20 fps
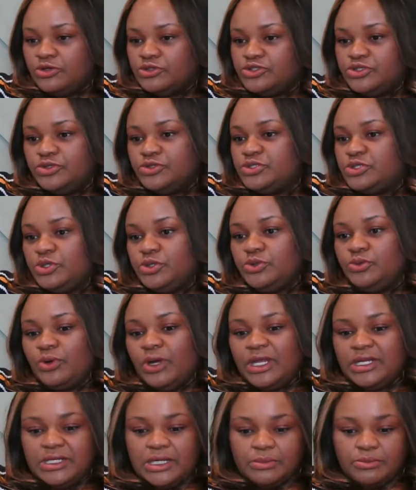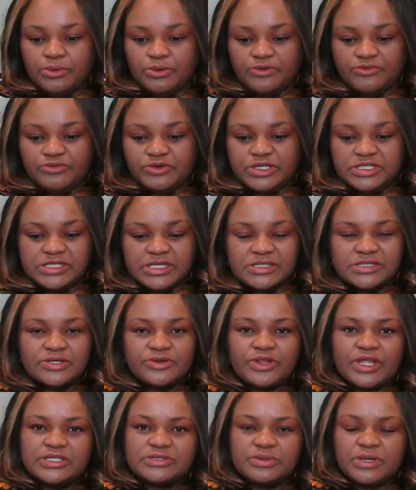due to a number of reasons.
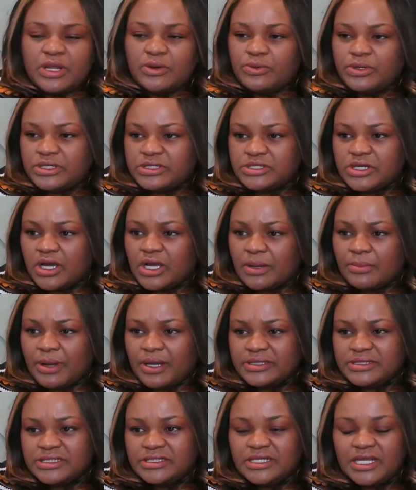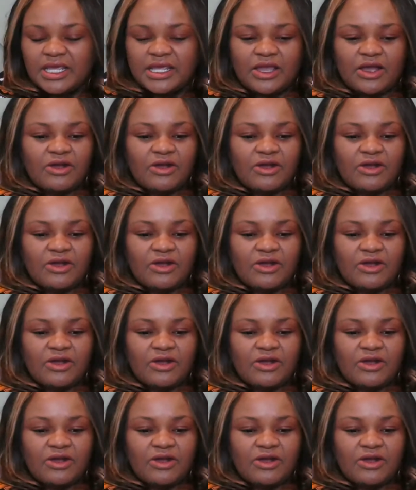So that's what I want to talk about today: